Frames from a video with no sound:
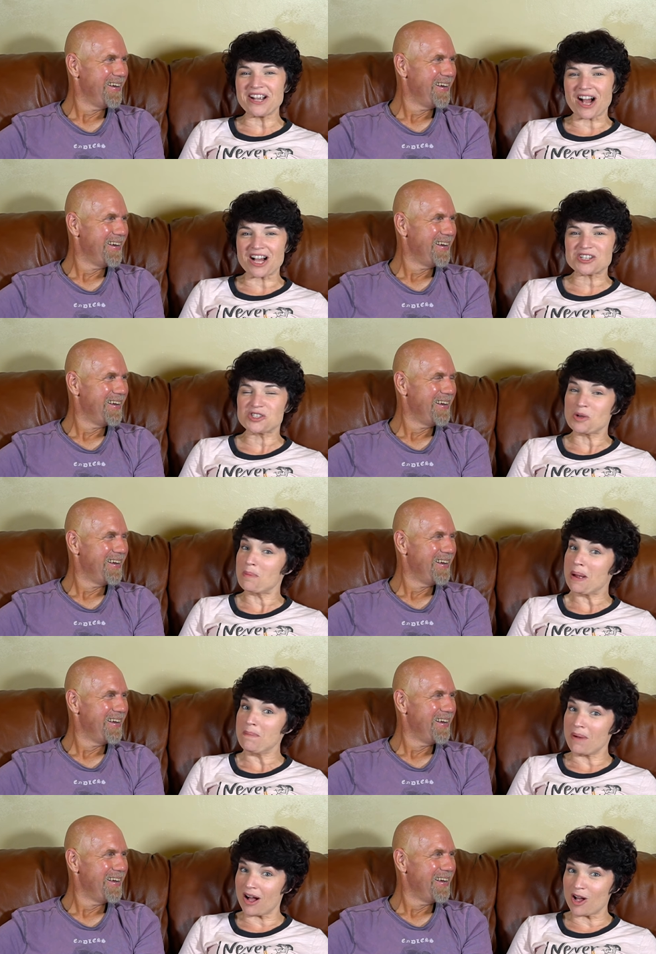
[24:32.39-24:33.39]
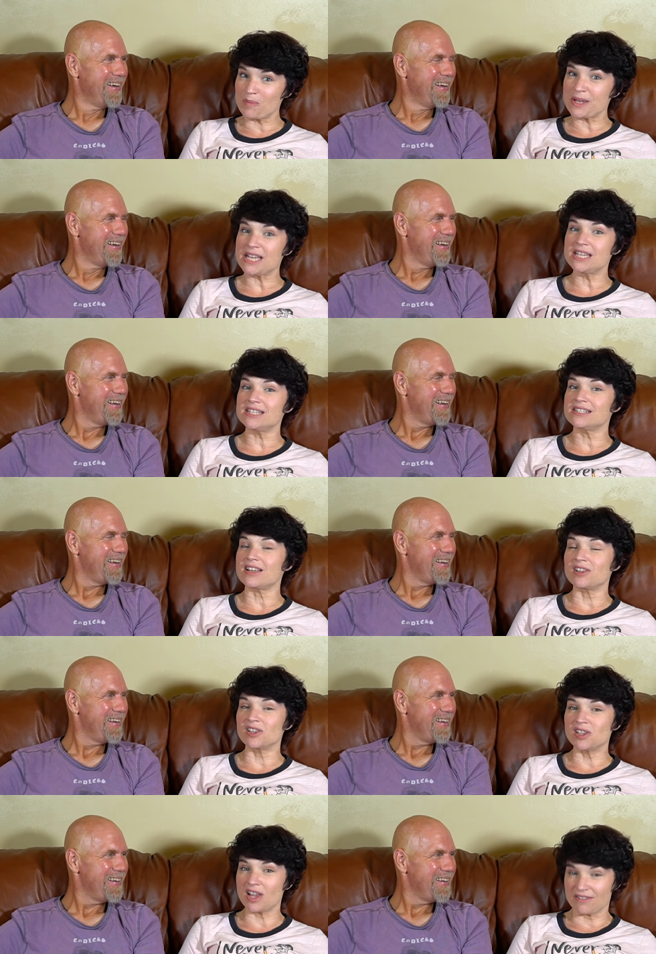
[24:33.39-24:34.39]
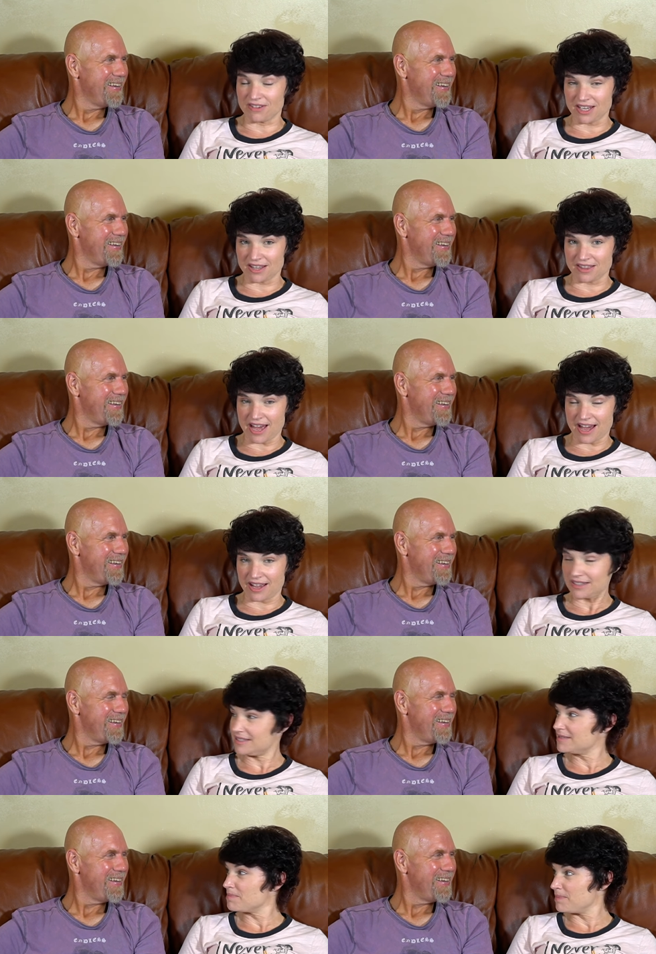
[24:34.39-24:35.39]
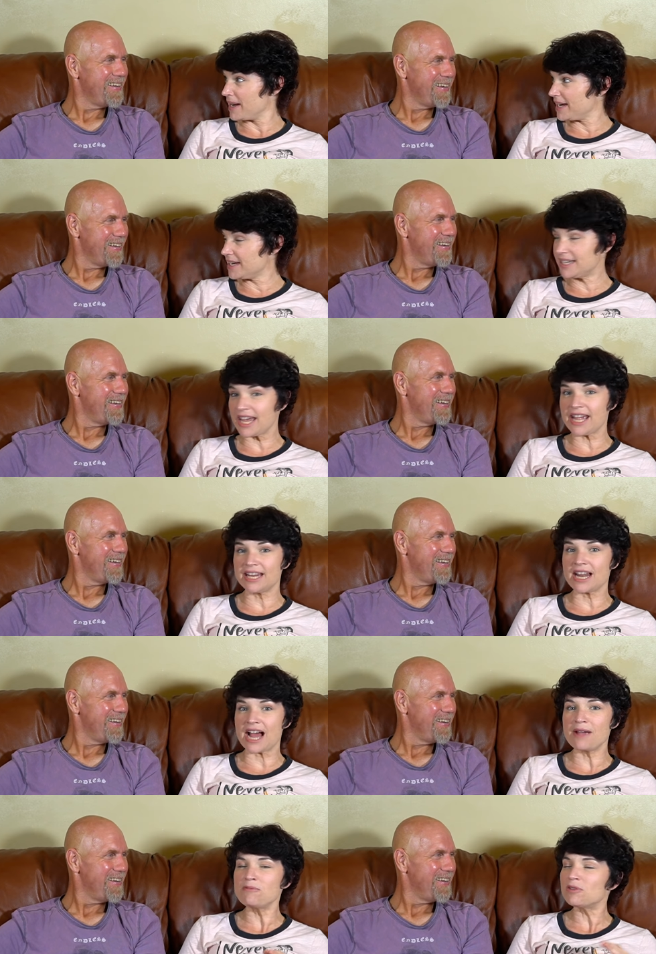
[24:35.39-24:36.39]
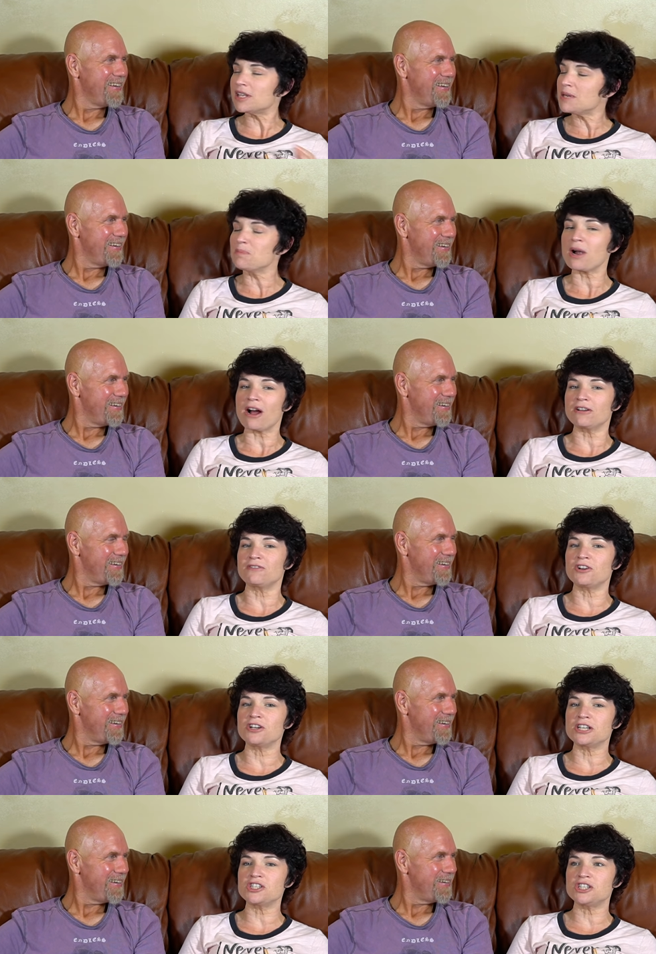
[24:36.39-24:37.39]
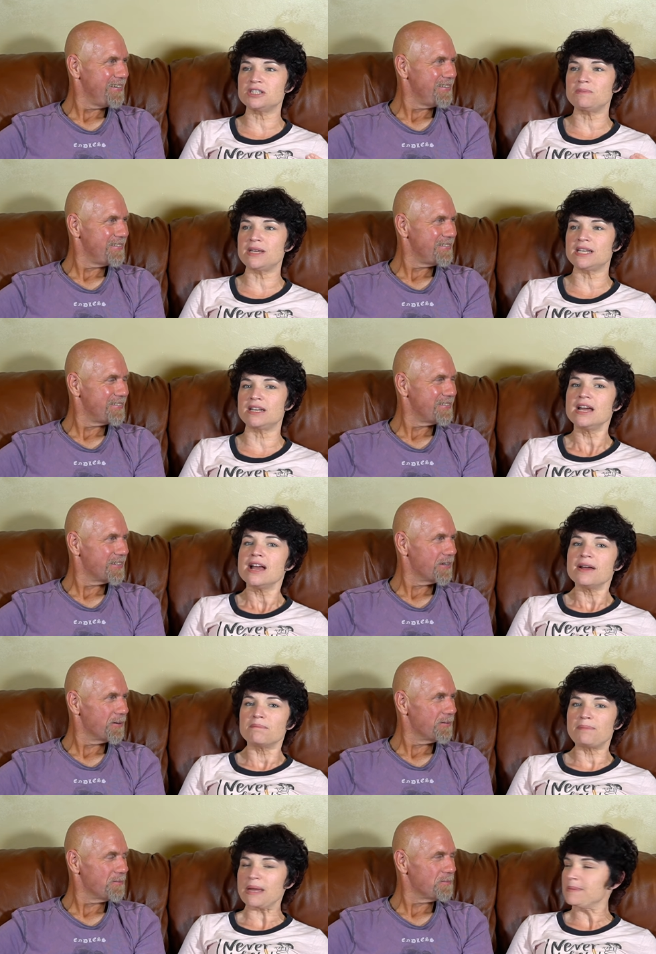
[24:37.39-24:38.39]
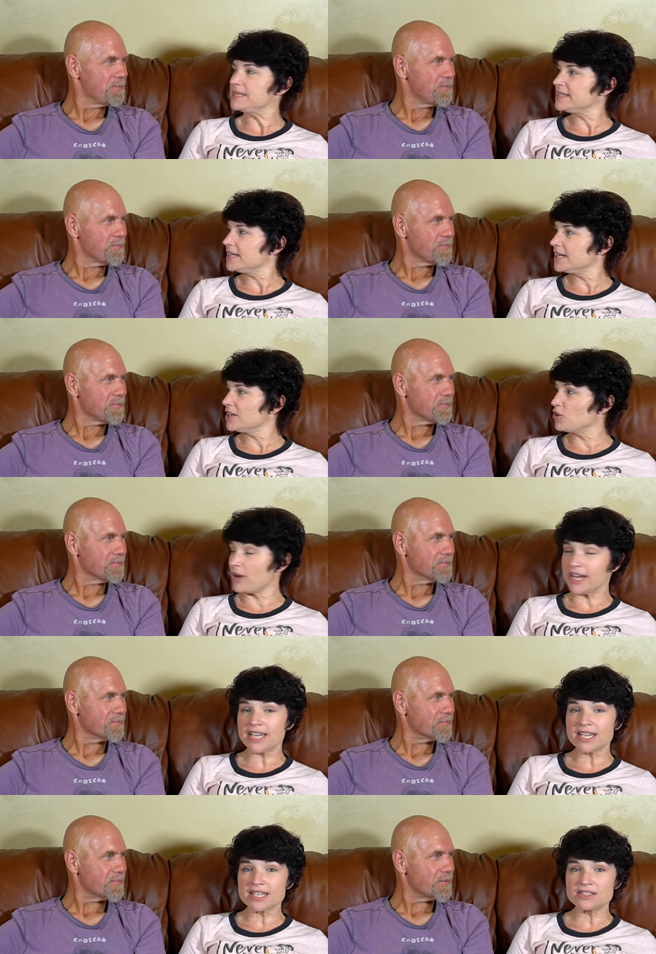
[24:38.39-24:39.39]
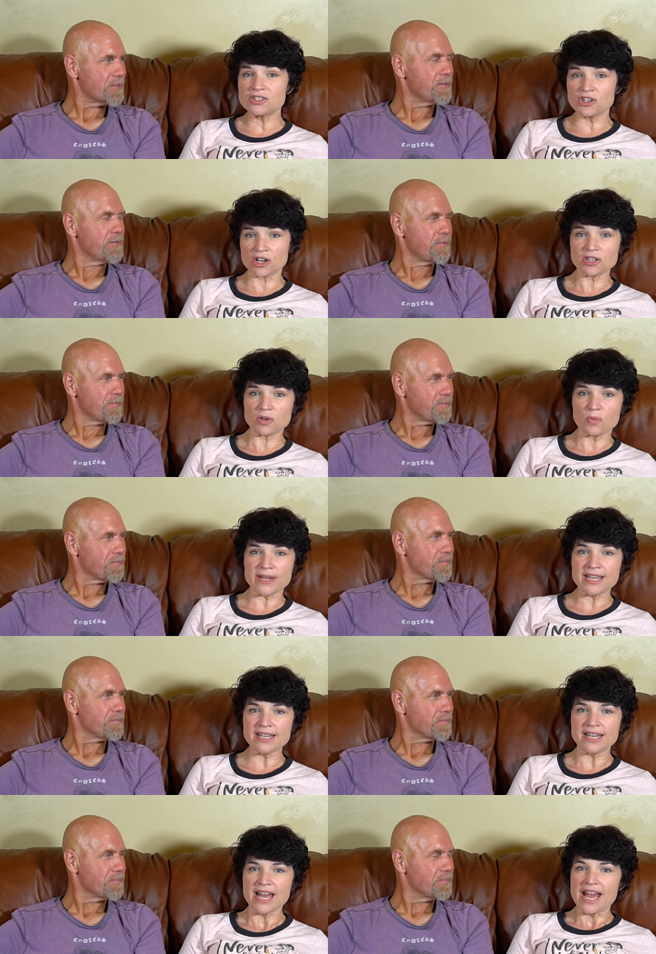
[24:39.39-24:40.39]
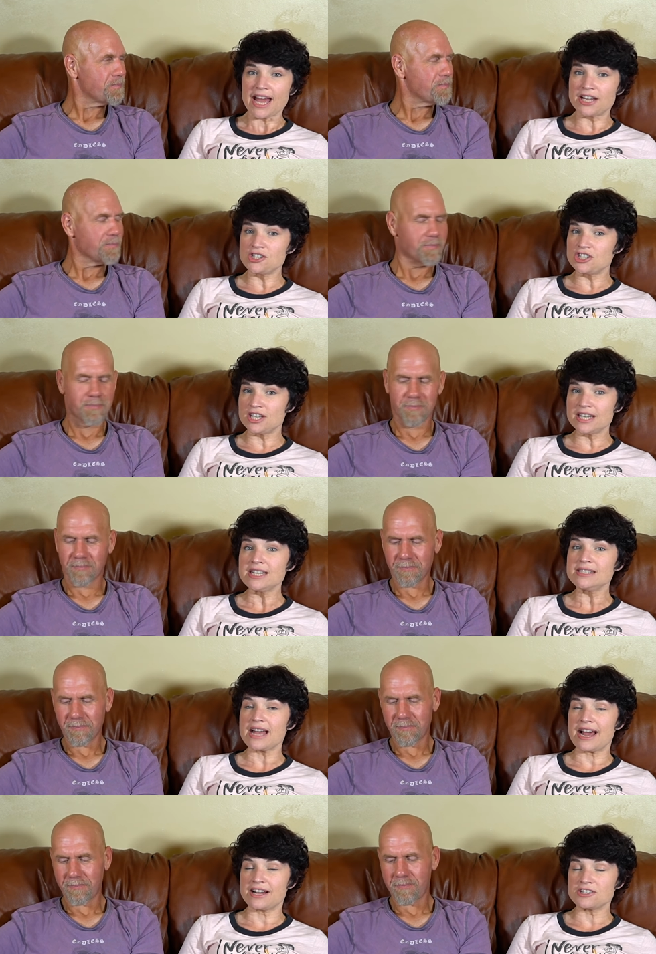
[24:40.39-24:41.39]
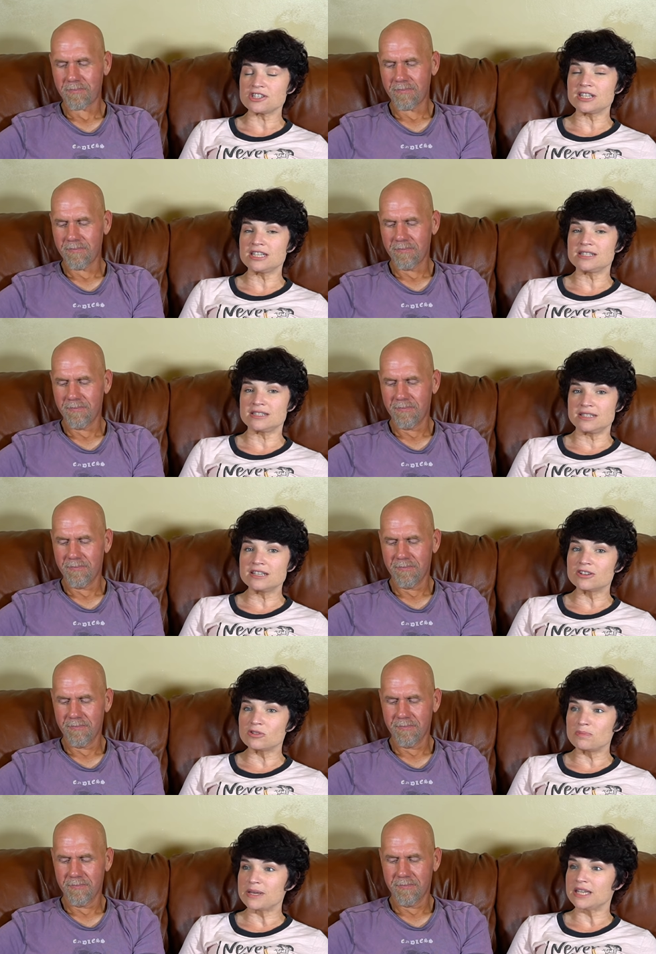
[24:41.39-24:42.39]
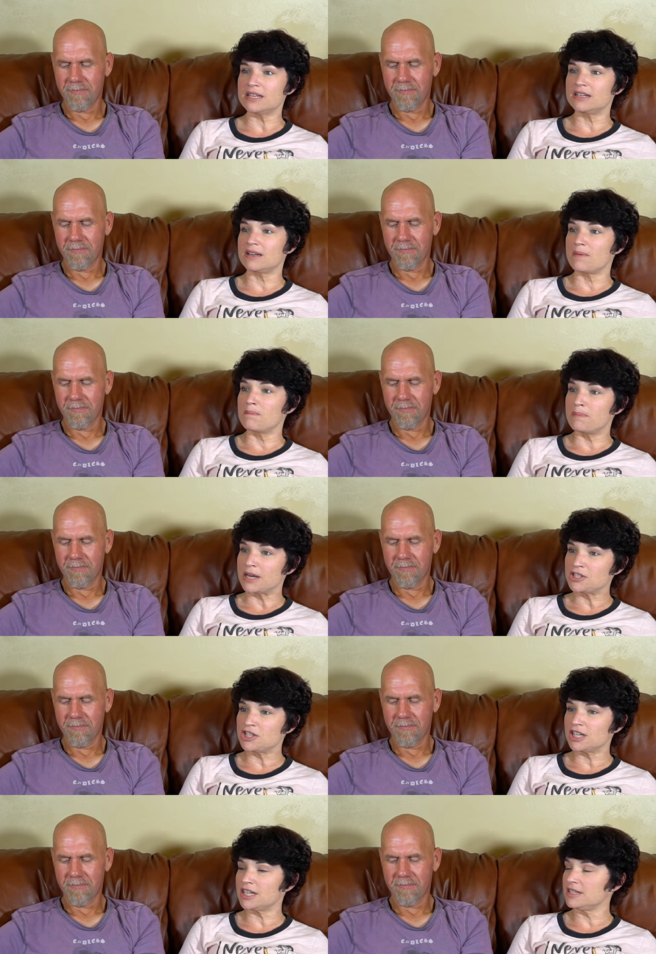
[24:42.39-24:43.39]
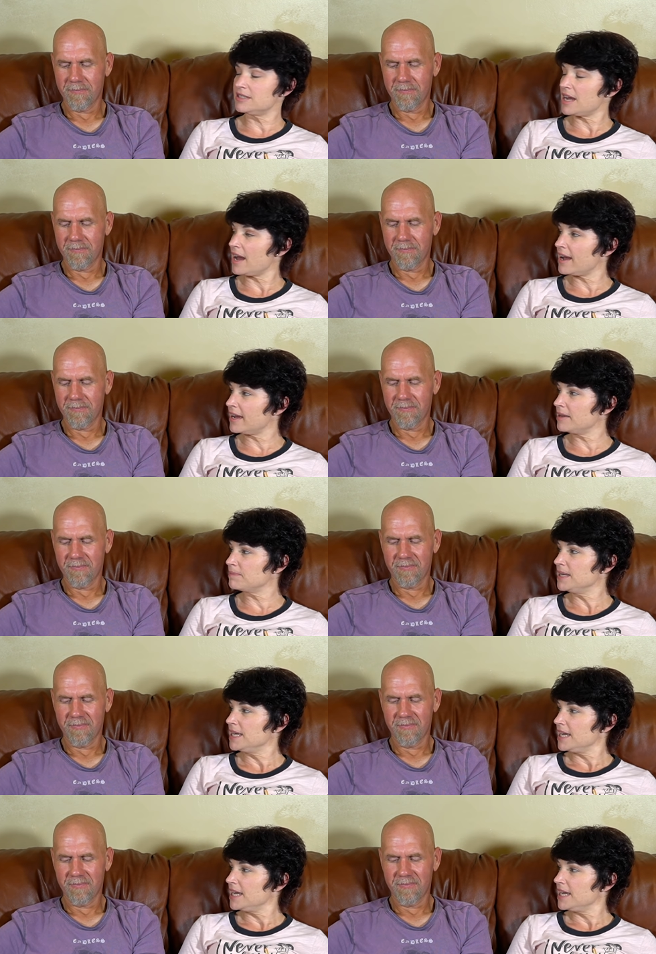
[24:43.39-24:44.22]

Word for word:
Speaker 1: gosh. So my mom is loving that bike, and I'm really proud of her because she's been babysitting grandkids during the week, and she has actually still been budgeting time